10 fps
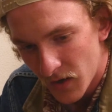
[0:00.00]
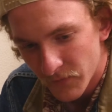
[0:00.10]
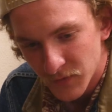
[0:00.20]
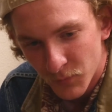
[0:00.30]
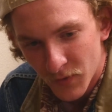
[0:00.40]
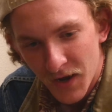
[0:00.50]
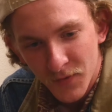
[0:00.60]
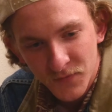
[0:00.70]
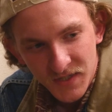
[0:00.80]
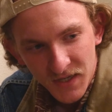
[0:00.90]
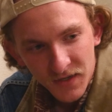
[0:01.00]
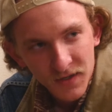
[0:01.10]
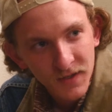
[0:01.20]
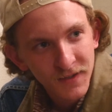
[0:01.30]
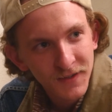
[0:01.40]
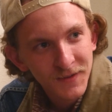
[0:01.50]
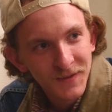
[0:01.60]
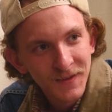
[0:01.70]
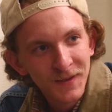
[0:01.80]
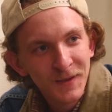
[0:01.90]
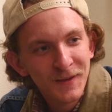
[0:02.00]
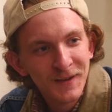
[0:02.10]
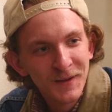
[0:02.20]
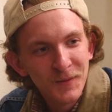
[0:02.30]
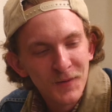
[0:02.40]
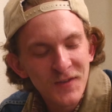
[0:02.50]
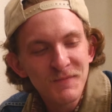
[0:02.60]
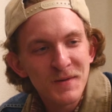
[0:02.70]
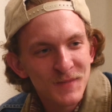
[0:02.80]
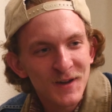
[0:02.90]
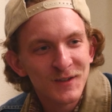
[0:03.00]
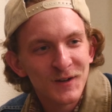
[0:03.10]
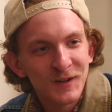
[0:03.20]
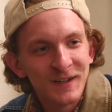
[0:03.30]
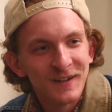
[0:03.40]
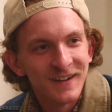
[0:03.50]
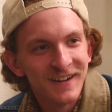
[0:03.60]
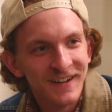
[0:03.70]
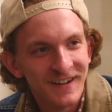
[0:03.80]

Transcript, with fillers: off the brow of Z. I'm gonna give my monologue here.